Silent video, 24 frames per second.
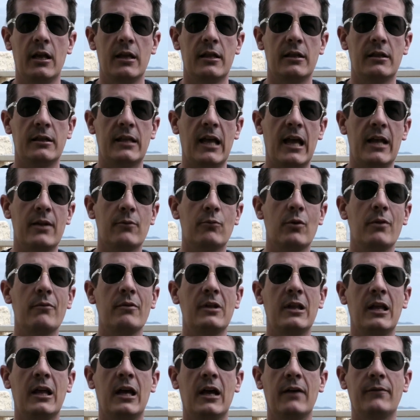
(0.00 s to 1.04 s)
then we will
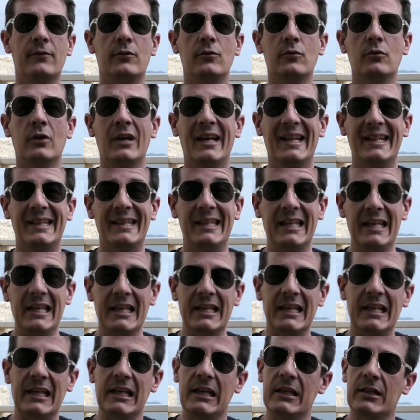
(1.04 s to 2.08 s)
have to
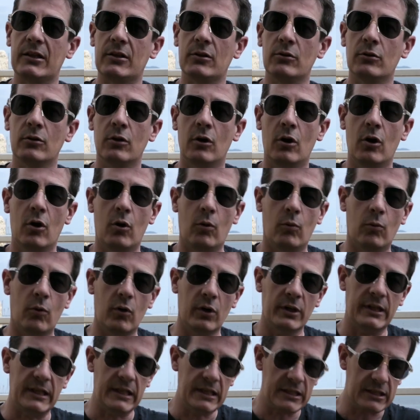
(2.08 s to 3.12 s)
dig into
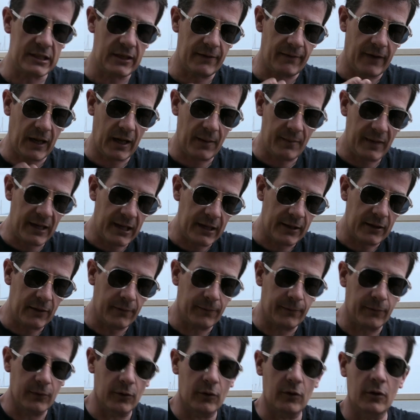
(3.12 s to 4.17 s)
what is the availability
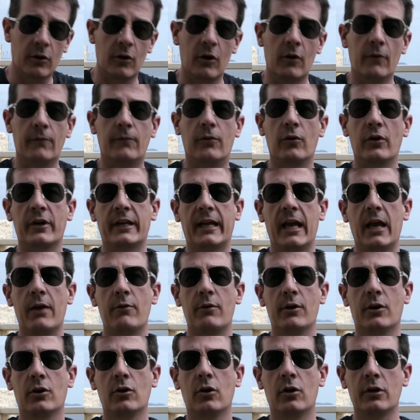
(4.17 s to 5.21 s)
for 4K
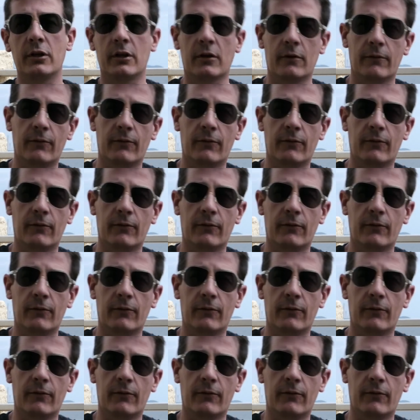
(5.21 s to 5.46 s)
recording,